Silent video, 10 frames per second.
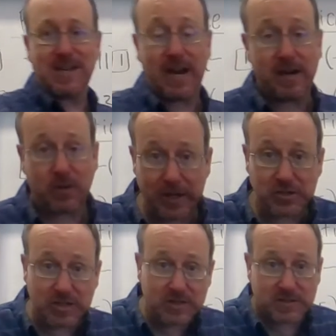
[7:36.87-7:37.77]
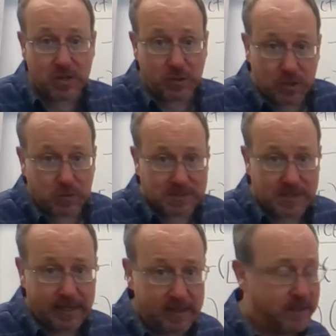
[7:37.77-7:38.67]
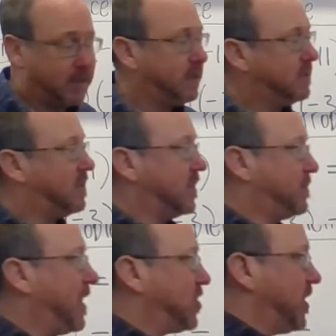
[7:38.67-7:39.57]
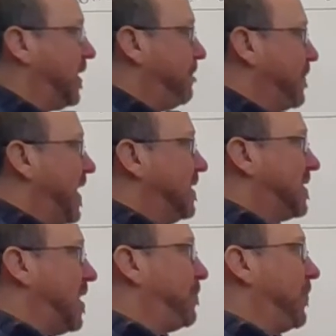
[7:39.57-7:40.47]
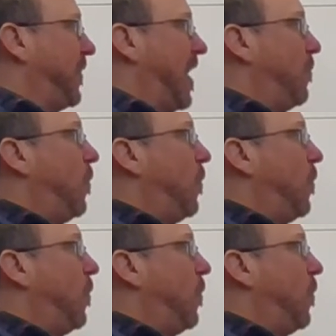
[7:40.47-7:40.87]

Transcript: It's not an equation. There's no equal sign. It's an expression. Simplify.